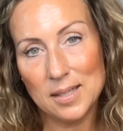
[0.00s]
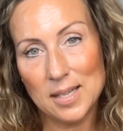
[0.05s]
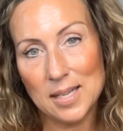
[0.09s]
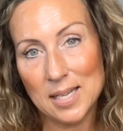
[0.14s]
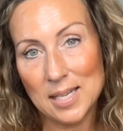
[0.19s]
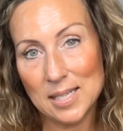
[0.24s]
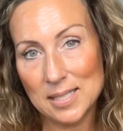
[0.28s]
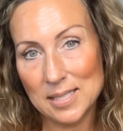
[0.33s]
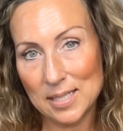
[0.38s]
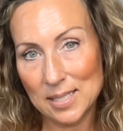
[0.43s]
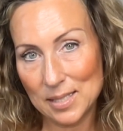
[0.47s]

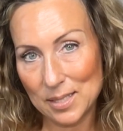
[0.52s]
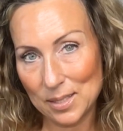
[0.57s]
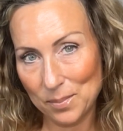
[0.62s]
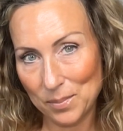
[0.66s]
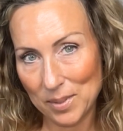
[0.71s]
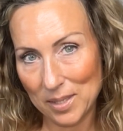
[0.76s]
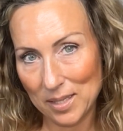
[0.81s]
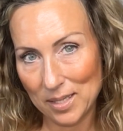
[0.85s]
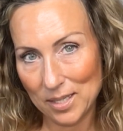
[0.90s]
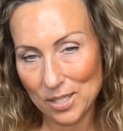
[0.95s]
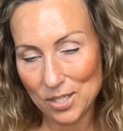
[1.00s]
Is it
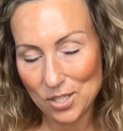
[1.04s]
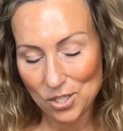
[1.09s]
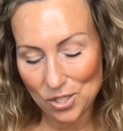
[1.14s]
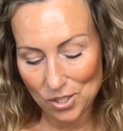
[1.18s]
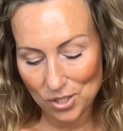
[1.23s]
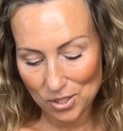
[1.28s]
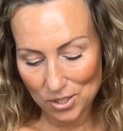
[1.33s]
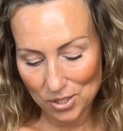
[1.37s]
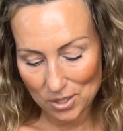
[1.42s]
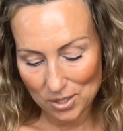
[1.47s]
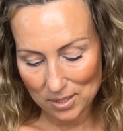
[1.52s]

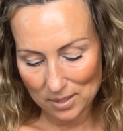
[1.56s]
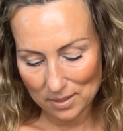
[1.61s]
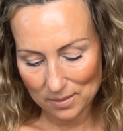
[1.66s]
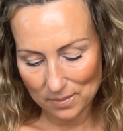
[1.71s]
diminished?